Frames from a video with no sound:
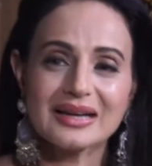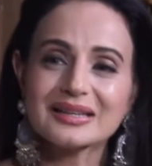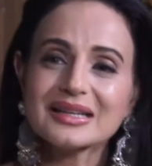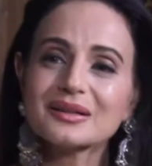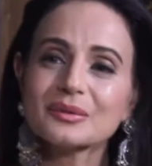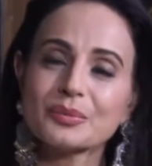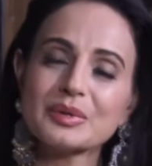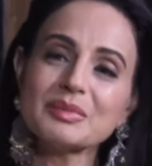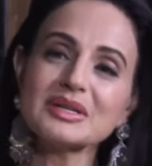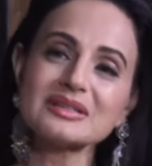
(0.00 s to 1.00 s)
I think
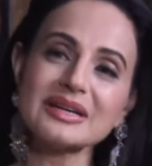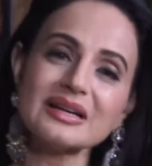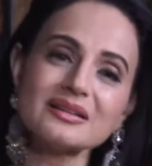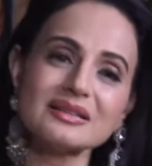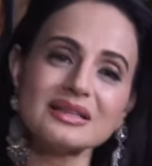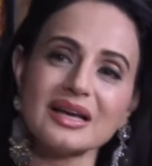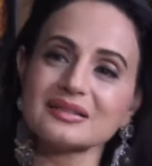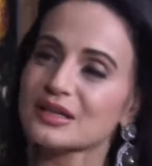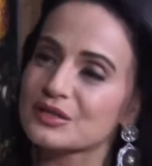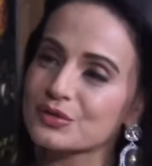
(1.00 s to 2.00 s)
we maintained the
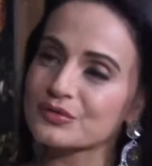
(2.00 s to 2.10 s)
essence